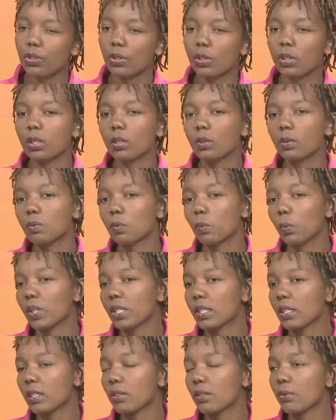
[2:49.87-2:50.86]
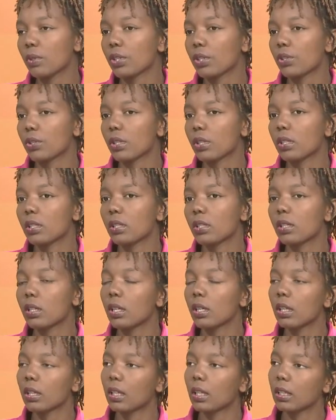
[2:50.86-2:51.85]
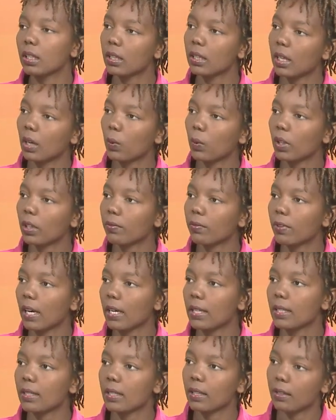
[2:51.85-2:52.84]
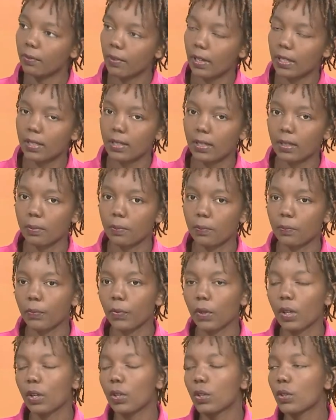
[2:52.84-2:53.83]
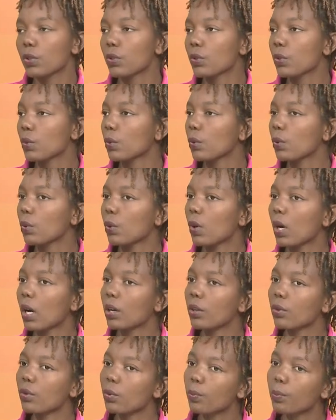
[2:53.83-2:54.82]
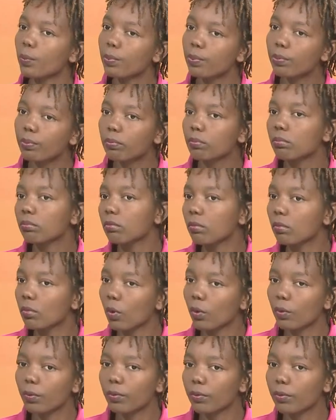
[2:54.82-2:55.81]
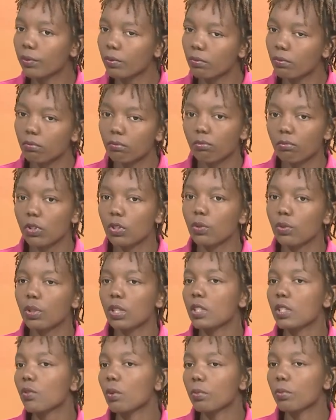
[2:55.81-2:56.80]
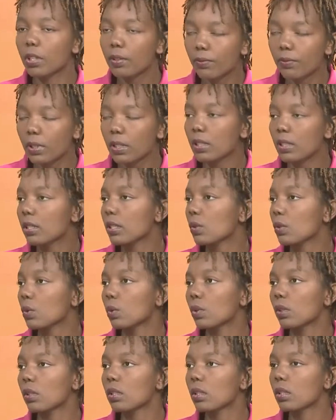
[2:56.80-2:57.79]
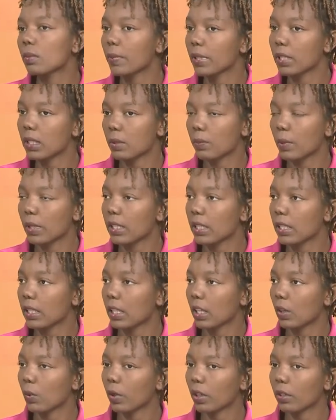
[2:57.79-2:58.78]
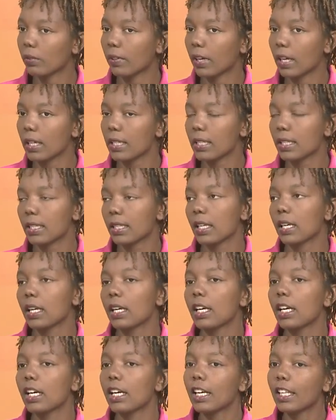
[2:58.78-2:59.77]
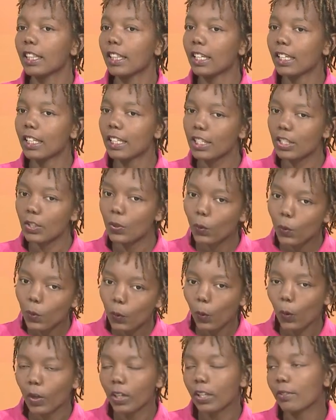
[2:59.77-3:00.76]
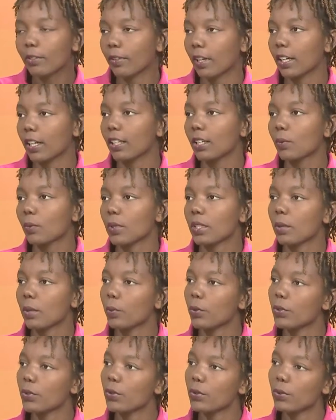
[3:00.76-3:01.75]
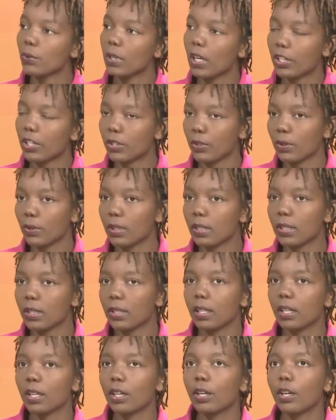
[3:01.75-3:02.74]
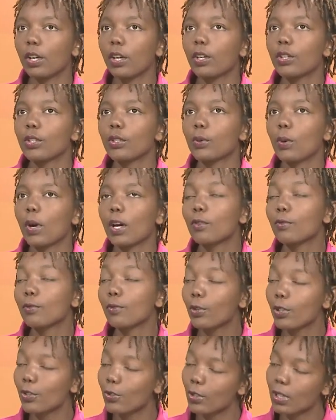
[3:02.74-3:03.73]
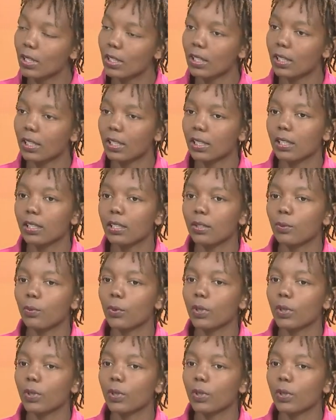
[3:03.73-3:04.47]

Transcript: region, Western region, they did their qualifiers in the first term. So a group of students from different schools participated in the qualifiers. The kids who qualified were supposed to do nationals. So unfortunately,